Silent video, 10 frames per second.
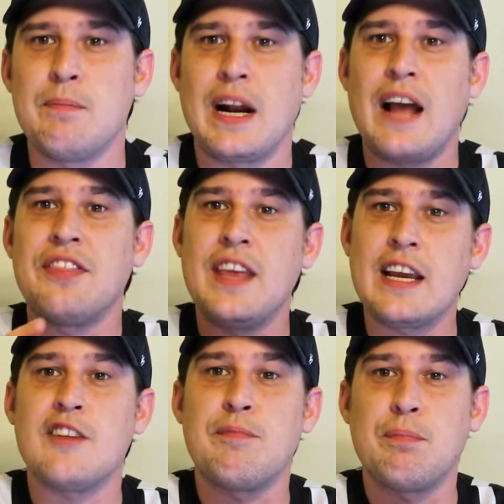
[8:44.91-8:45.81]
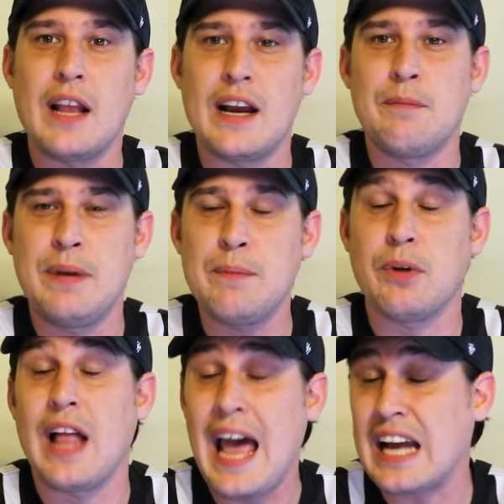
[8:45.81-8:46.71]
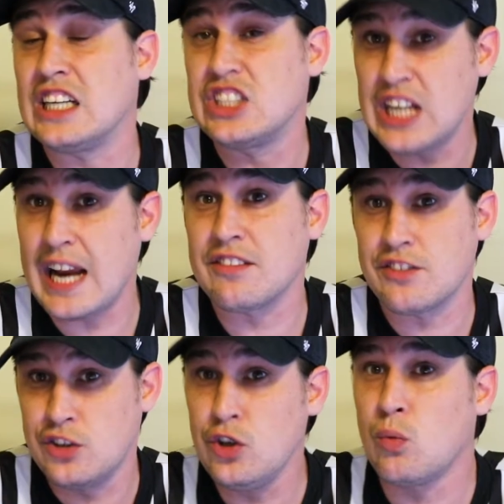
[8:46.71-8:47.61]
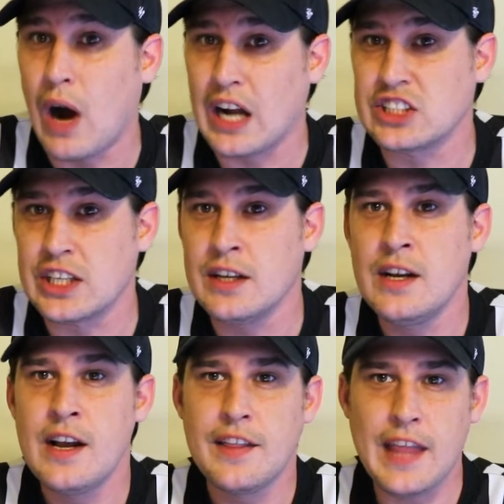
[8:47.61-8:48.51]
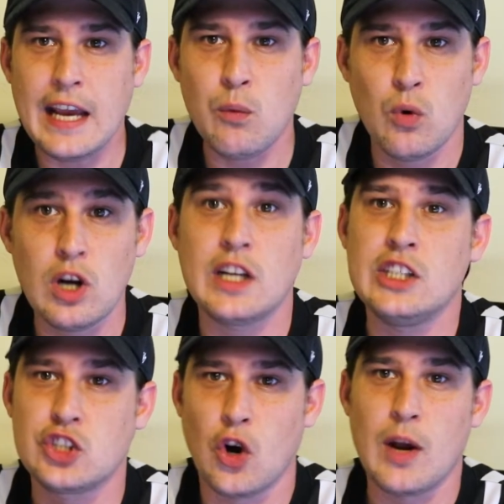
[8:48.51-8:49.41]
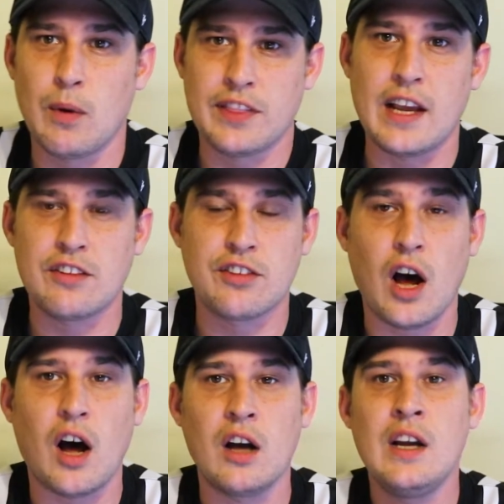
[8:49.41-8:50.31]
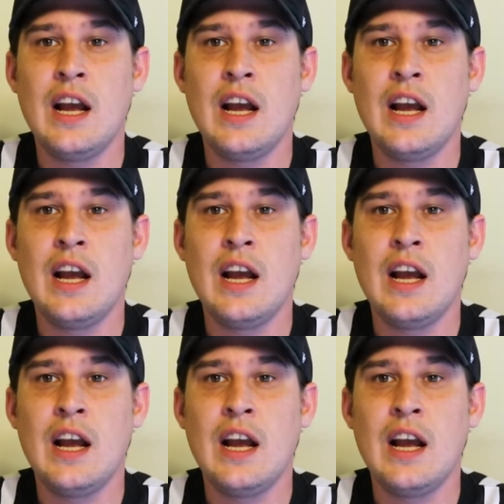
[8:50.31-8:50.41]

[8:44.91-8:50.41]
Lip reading: But I think if people had a chance to watch it, they would enjoy what they saw.